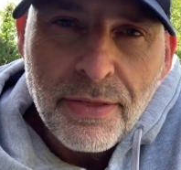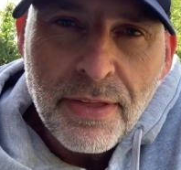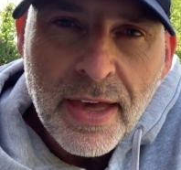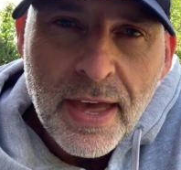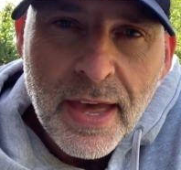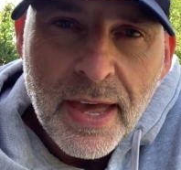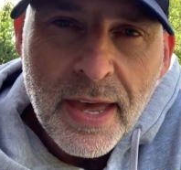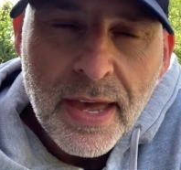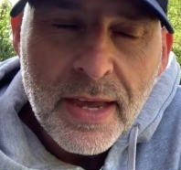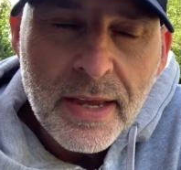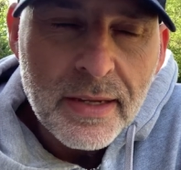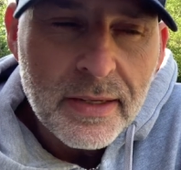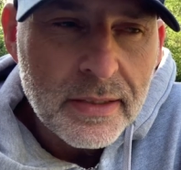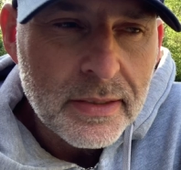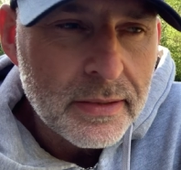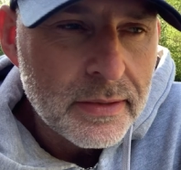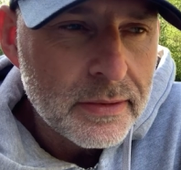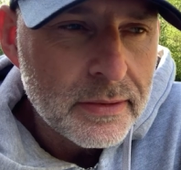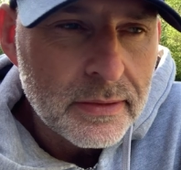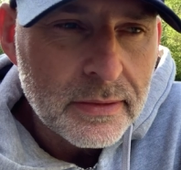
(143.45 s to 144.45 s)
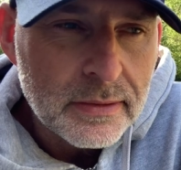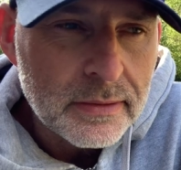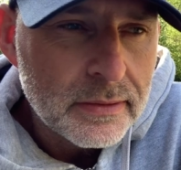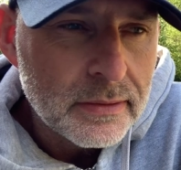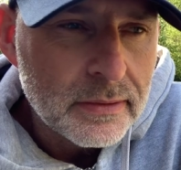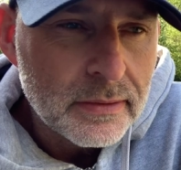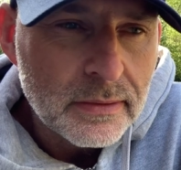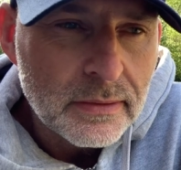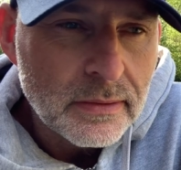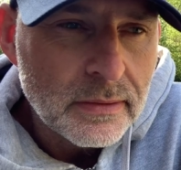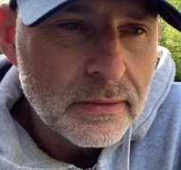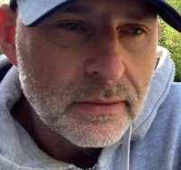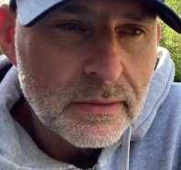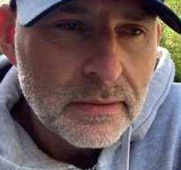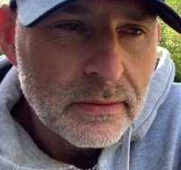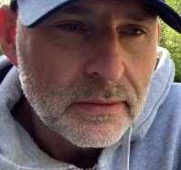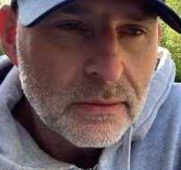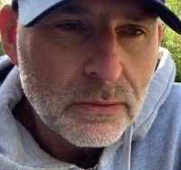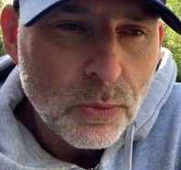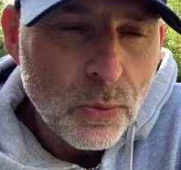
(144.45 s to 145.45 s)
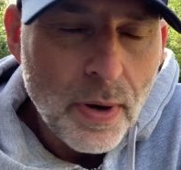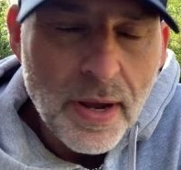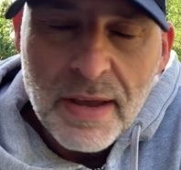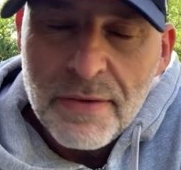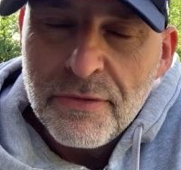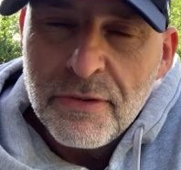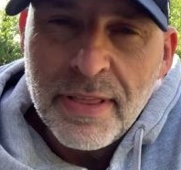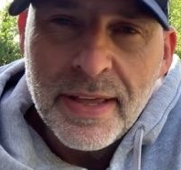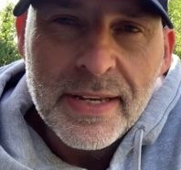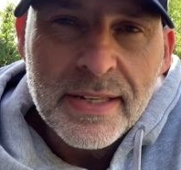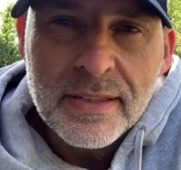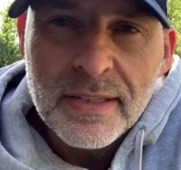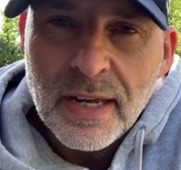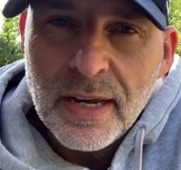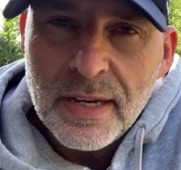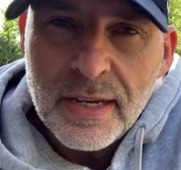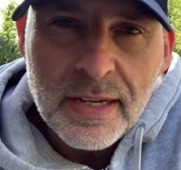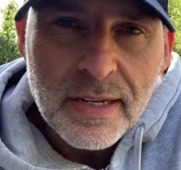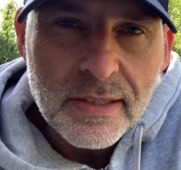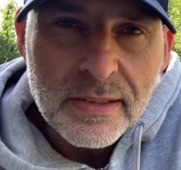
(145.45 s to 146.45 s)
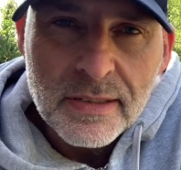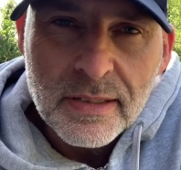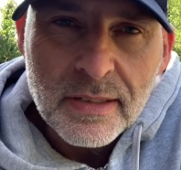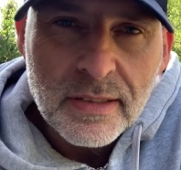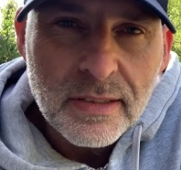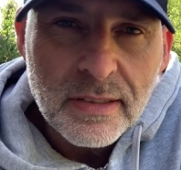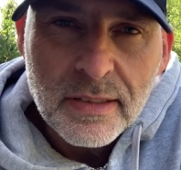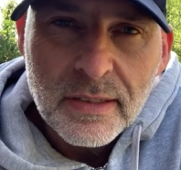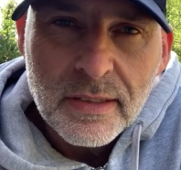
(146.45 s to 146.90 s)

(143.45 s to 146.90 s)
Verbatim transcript: their whatever they say it is.